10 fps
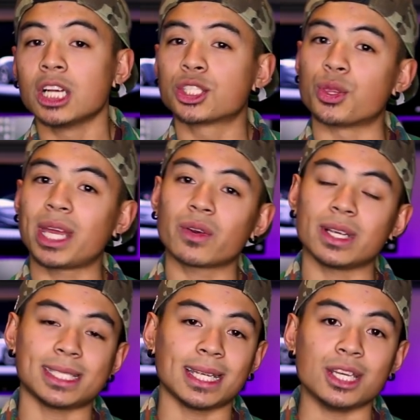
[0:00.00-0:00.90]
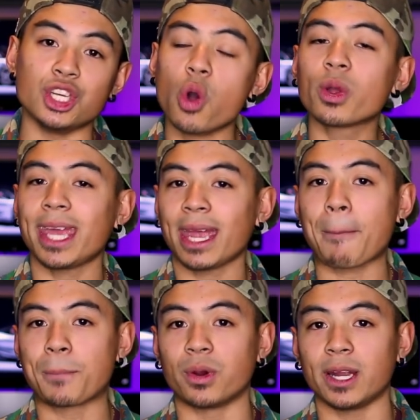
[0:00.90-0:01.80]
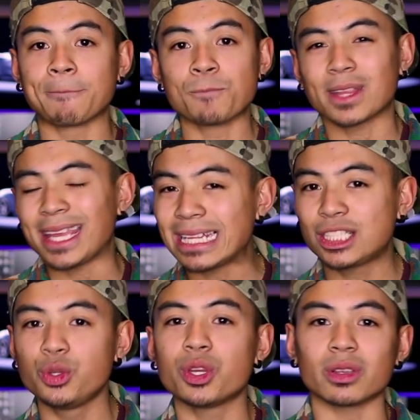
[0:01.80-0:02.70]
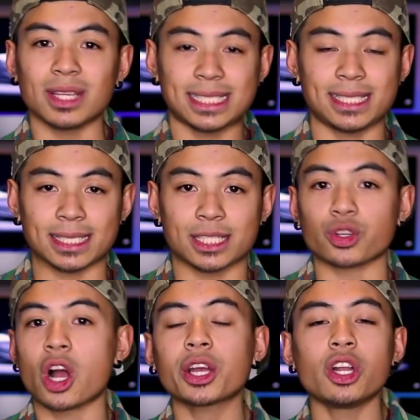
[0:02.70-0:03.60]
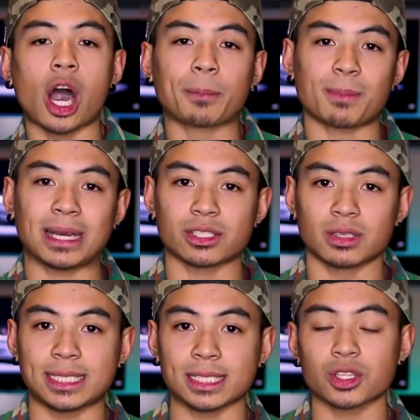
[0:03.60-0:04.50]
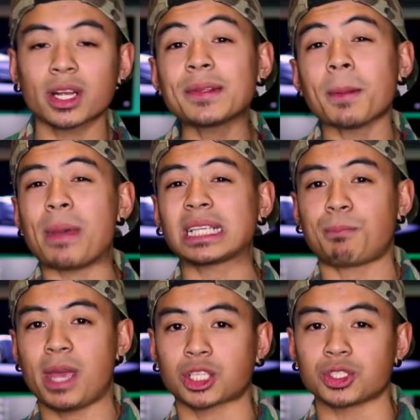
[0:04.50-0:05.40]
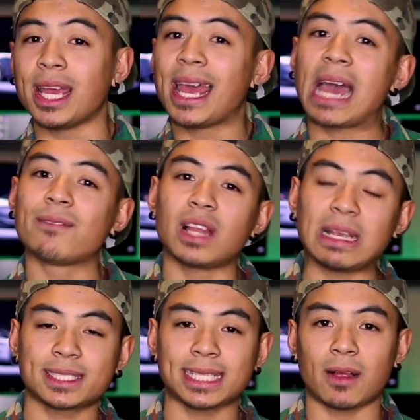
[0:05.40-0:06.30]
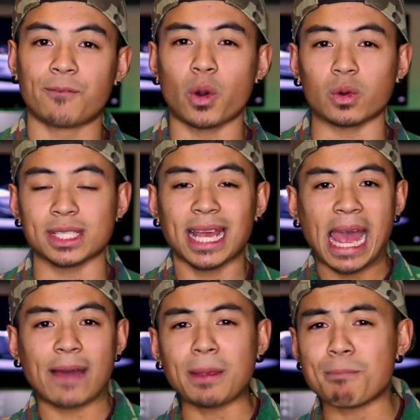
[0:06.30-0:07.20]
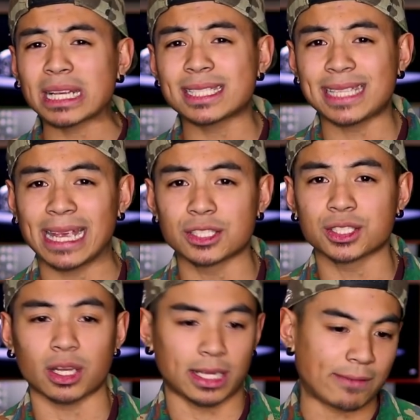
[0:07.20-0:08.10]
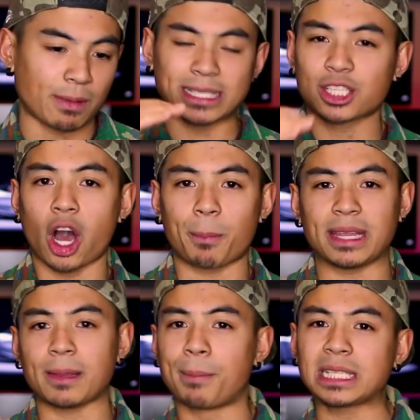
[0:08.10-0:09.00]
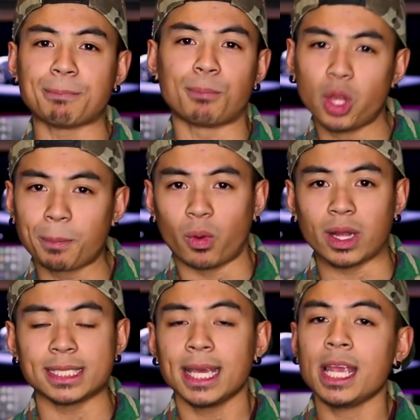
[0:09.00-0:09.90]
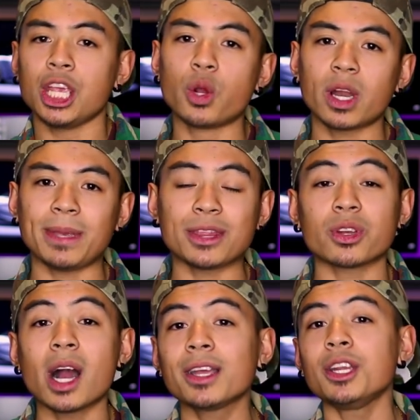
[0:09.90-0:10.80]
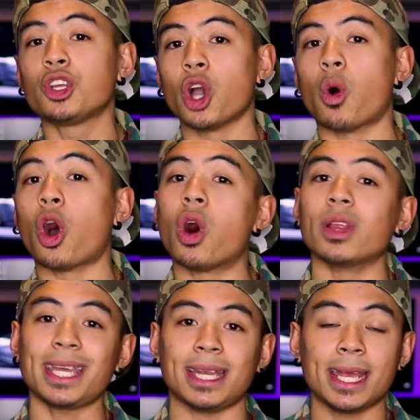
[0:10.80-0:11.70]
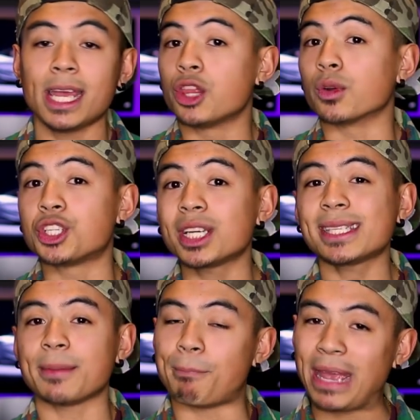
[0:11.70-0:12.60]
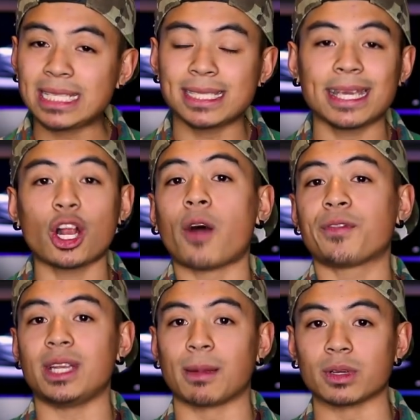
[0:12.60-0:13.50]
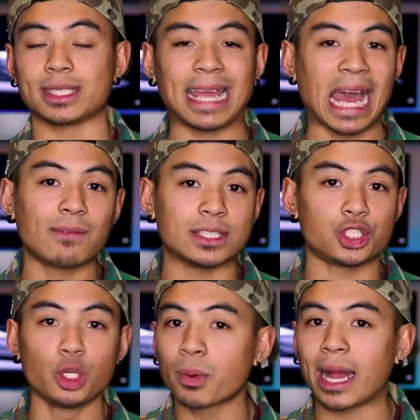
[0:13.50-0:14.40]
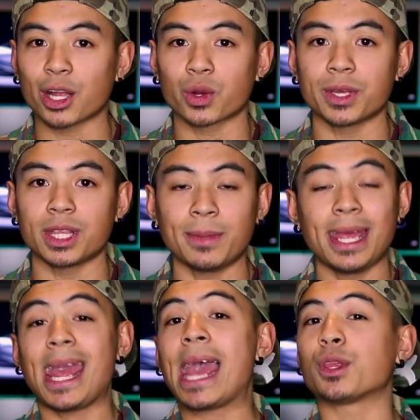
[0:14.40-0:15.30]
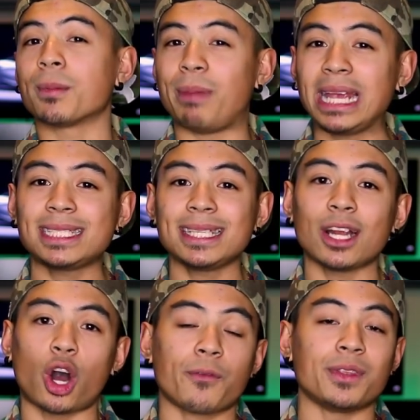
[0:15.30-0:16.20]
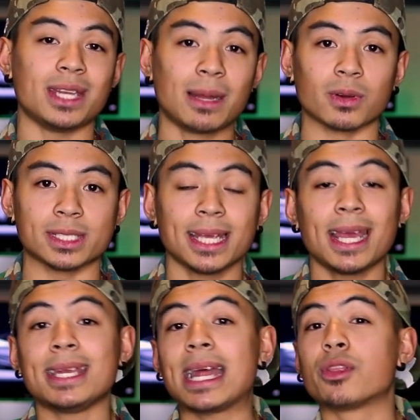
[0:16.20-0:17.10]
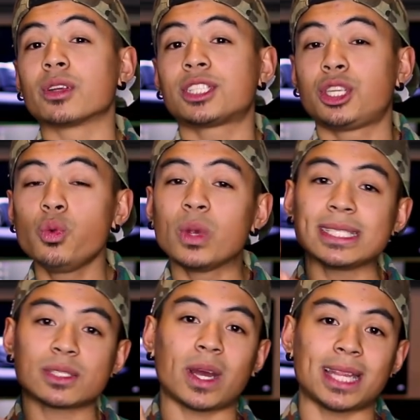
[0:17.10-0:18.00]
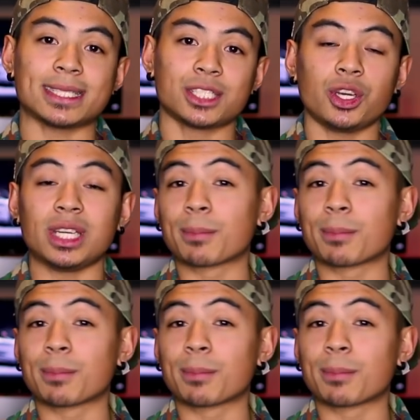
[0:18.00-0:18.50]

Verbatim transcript: So there is no care put into their listings. They're not going to optimize their listings. They're not going to have the best pictures, have lifestyle photos, have the best sales, have the best copy, have the best bullet points. You know what I mean? They're not going to go all in. They're just basing it off the numbers. They have a super algorithm and they're basing it off the numbers. Now, there's two reasons why that's good.